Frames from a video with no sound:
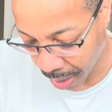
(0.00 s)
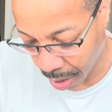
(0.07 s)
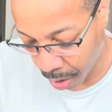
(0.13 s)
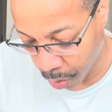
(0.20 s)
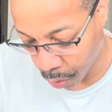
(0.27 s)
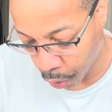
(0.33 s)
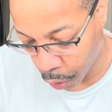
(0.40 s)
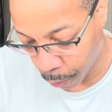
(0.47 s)

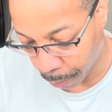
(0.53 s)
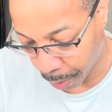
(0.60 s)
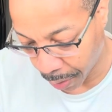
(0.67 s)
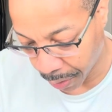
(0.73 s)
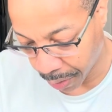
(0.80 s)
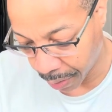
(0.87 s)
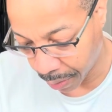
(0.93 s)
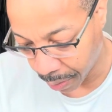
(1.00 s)
go-to
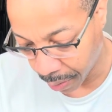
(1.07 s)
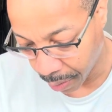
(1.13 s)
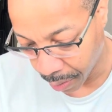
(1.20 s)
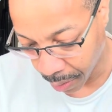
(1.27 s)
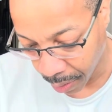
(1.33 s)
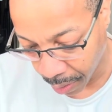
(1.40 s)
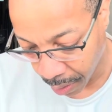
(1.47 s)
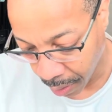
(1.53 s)
person.
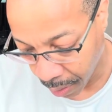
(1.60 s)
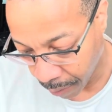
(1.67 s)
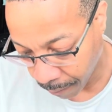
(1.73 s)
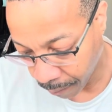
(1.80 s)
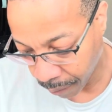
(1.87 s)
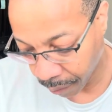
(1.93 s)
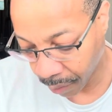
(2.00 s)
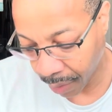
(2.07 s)

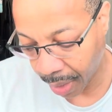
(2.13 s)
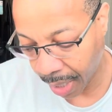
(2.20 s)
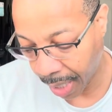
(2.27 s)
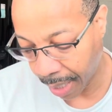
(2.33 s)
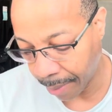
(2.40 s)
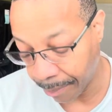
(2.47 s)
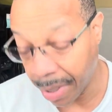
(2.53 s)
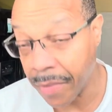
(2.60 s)

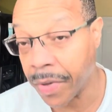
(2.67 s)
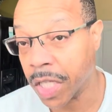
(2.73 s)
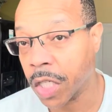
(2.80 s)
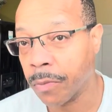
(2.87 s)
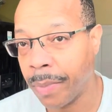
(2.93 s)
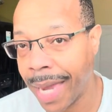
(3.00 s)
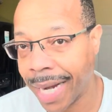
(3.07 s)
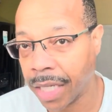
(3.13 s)
And be
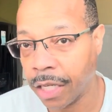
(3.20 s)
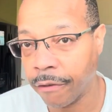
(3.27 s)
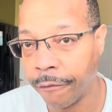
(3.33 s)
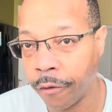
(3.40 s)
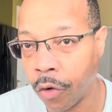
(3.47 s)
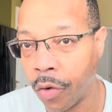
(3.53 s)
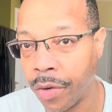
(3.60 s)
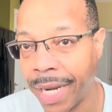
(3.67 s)
respected
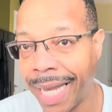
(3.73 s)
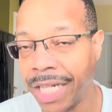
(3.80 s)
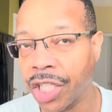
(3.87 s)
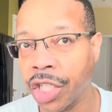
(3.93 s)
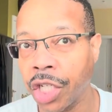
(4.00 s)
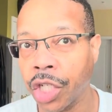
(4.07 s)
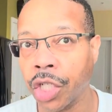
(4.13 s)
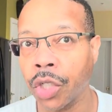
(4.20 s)
for not
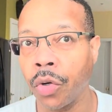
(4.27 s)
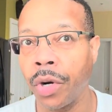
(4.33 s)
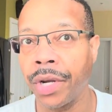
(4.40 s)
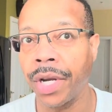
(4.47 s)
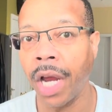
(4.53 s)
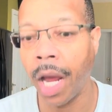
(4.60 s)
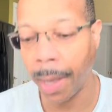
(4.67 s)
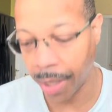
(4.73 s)
just your
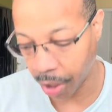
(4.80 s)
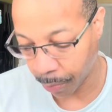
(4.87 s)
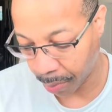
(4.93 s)
knowledge,